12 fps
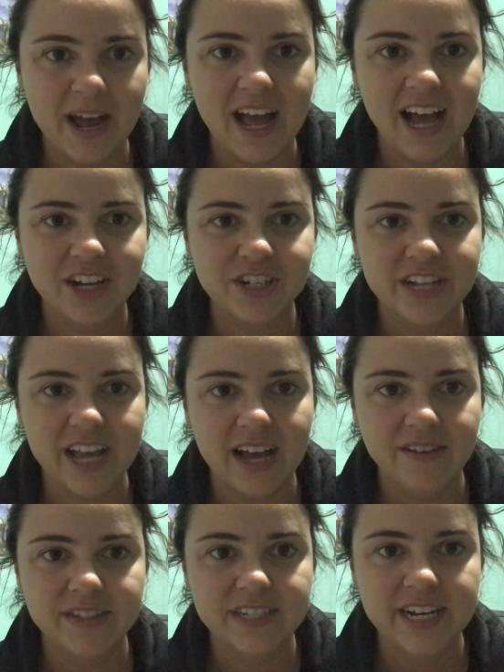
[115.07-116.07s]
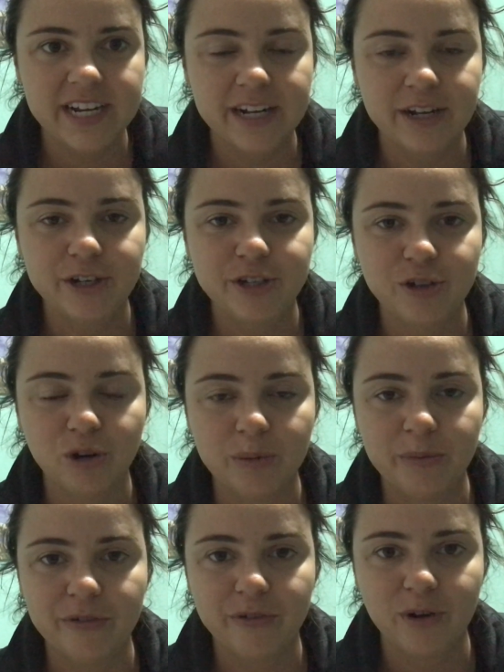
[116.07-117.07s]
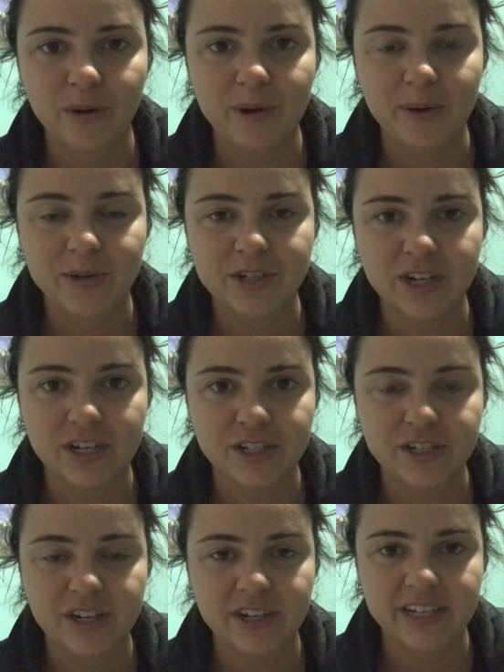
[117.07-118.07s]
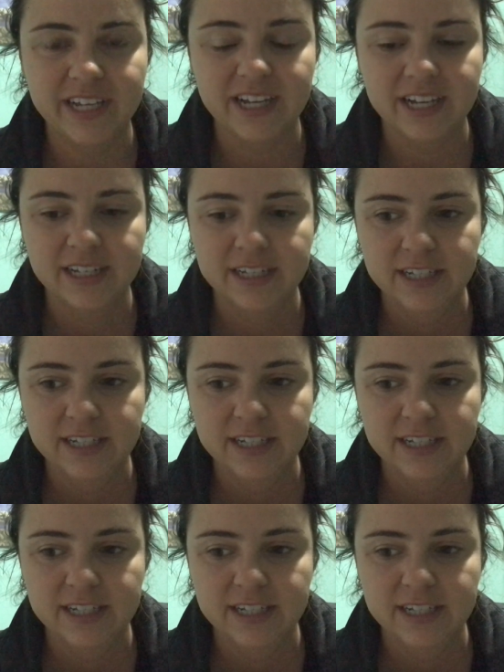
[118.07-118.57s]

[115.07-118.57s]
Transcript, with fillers: I actually have stayed in a dorm before when I went to Australia.